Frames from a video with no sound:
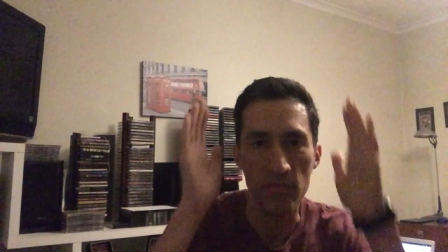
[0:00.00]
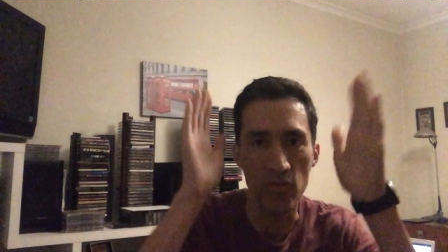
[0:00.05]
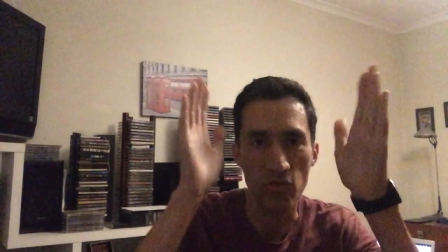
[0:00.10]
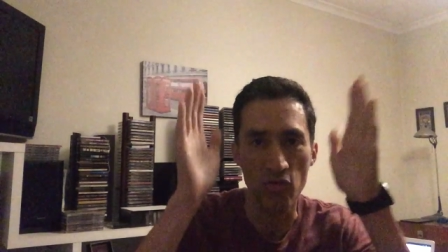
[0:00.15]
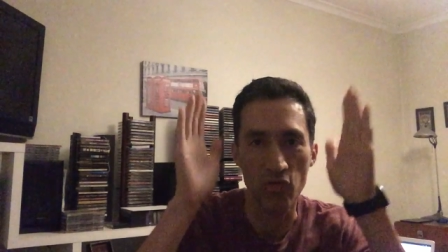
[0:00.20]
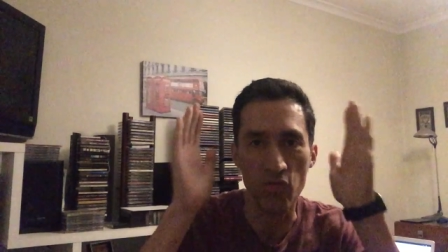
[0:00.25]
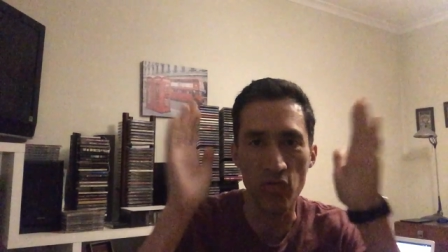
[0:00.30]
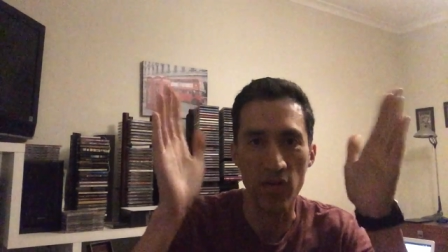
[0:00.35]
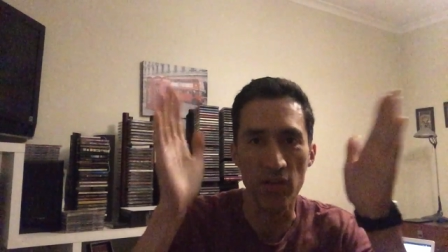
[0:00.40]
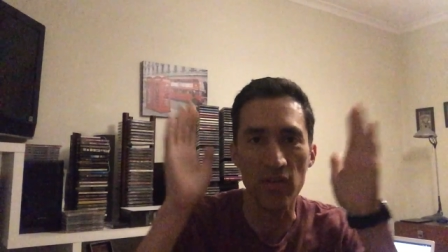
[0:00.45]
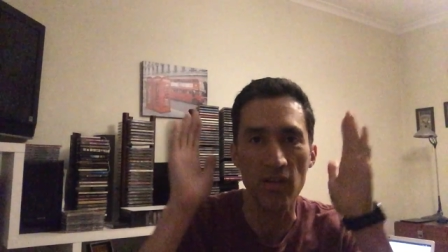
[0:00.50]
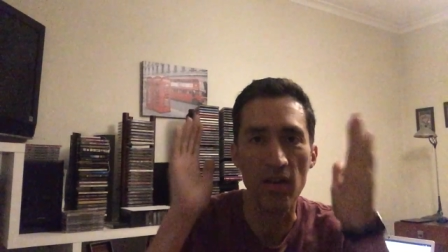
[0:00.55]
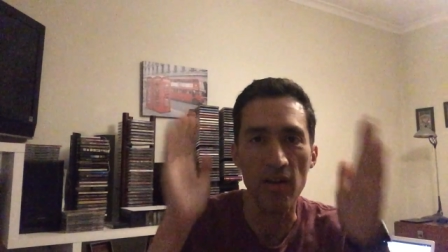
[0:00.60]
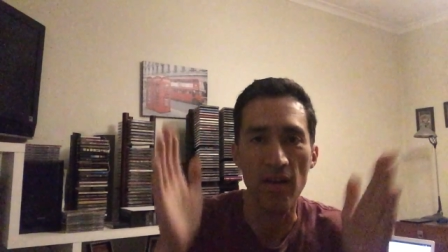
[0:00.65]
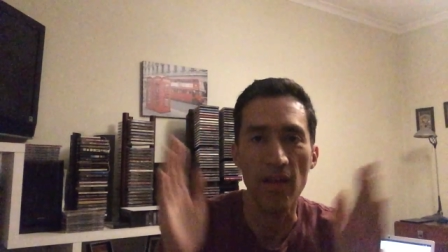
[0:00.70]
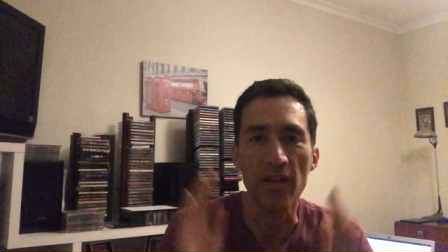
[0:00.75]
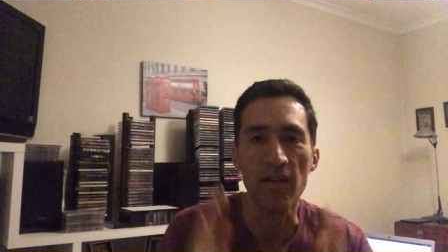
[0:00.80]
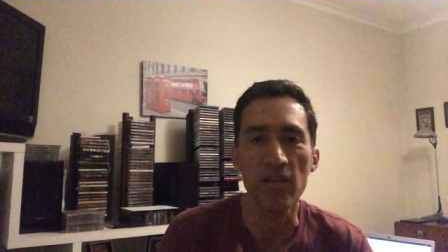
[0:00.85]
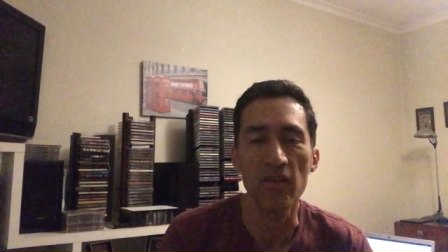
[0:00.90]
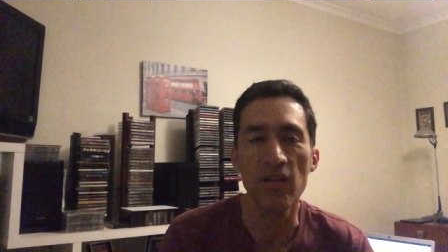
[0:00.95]
structured
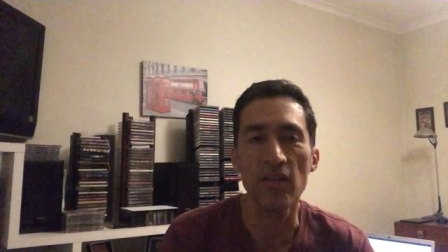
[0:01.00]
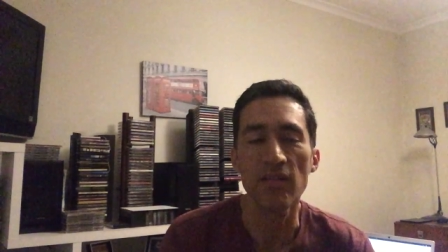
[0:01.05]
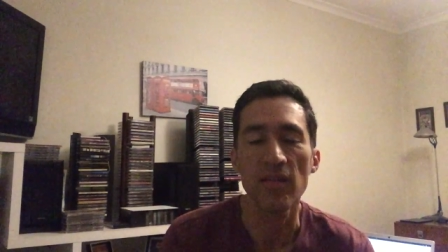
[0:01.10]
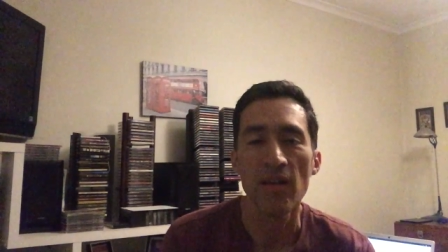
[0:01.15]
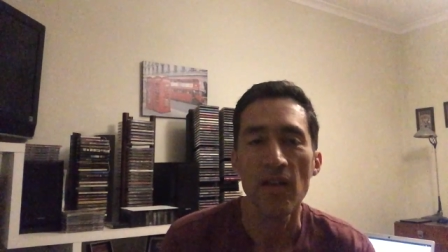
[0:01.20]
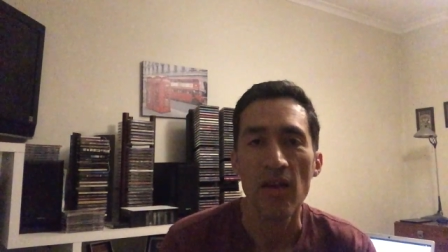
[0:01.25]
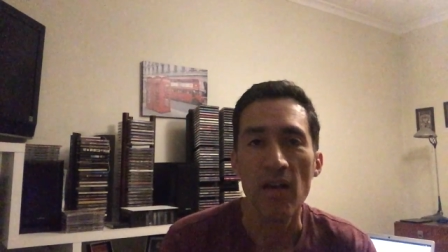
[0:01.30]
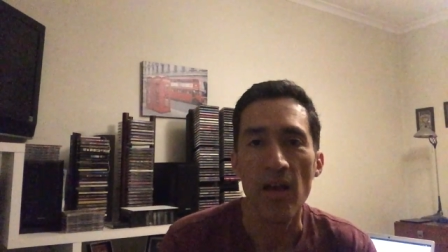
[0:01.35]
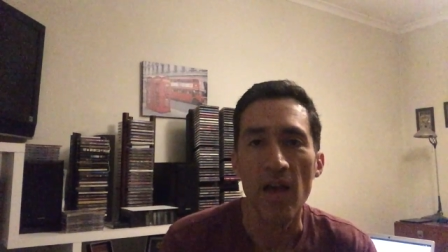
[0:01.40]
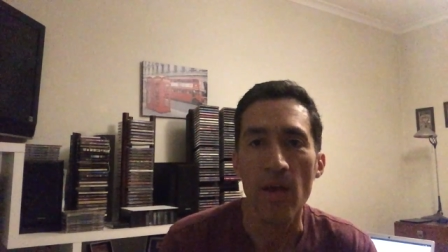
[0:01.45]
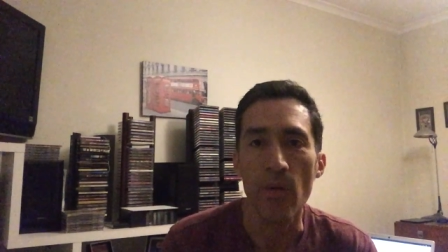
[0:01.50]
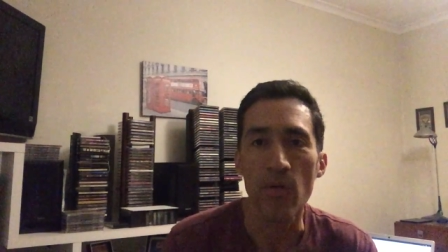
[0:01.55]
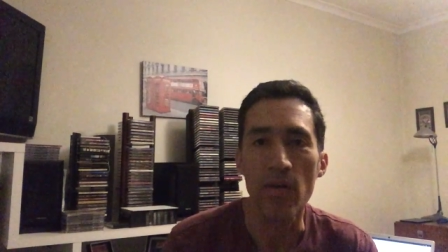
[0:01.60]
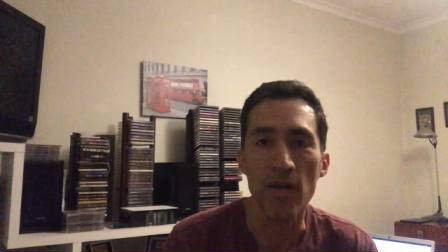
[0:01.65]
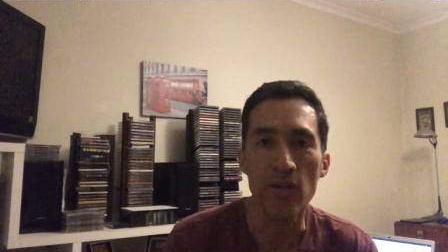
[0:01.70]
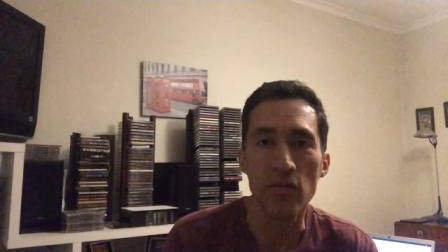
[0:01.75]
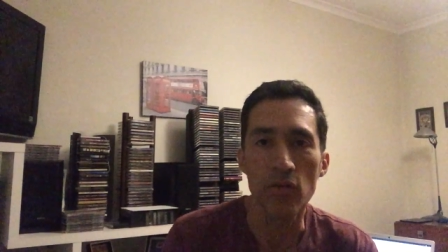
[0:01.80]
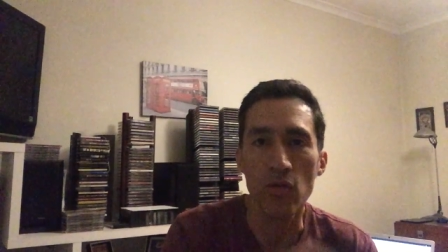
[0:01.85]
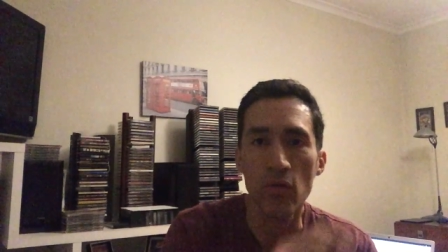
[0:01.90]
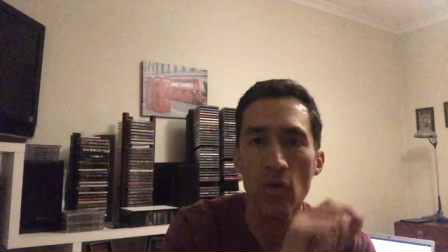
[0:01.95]
like this, I would
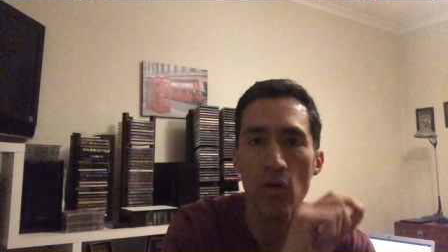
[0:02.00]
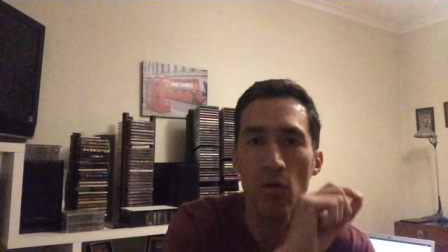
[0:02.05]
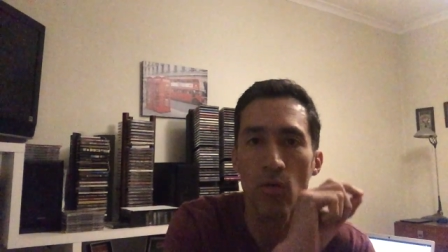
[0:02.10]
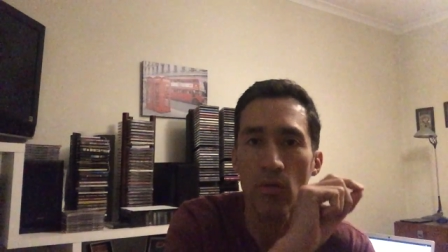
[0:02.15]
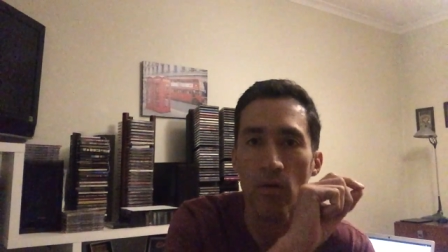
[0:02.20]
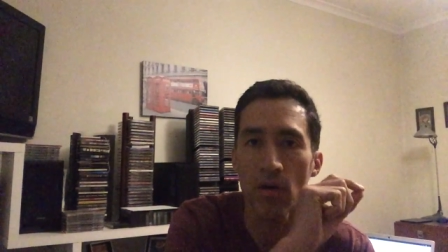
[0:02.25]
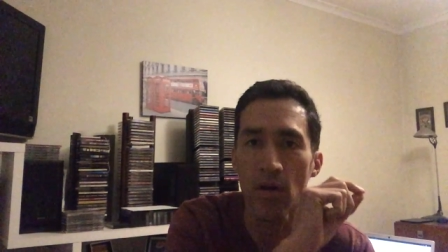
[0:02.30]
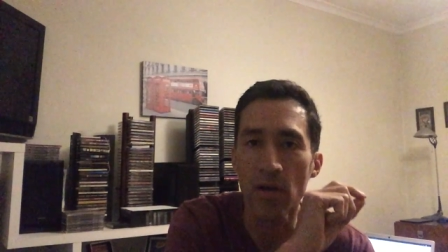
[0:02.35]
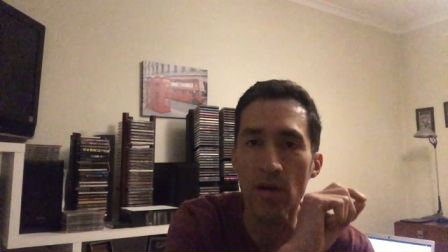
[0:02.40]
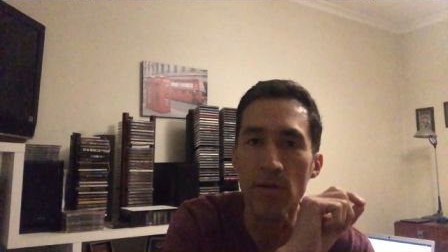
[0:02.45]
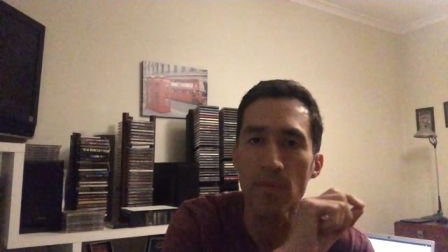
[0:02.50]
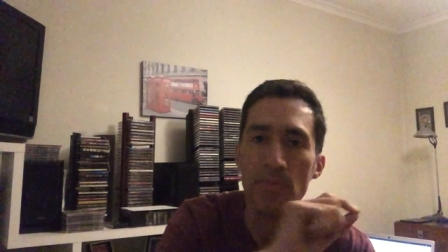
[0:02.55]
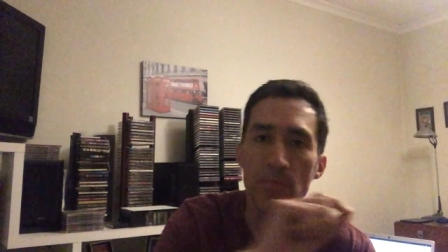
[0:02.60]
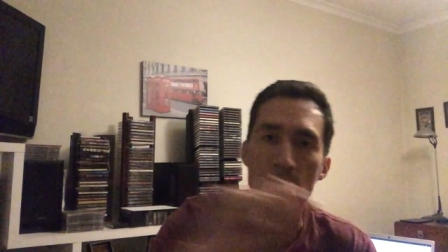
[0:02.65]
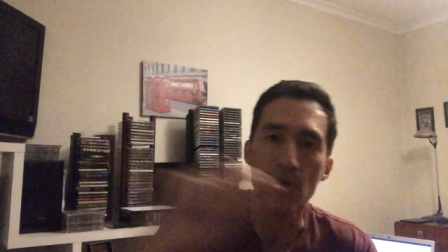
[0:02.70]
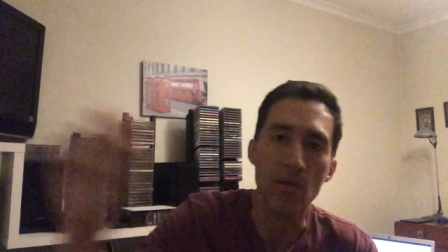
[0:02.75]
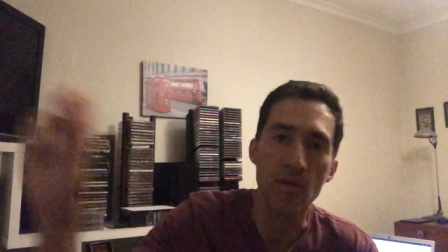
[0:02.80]
like to go uh,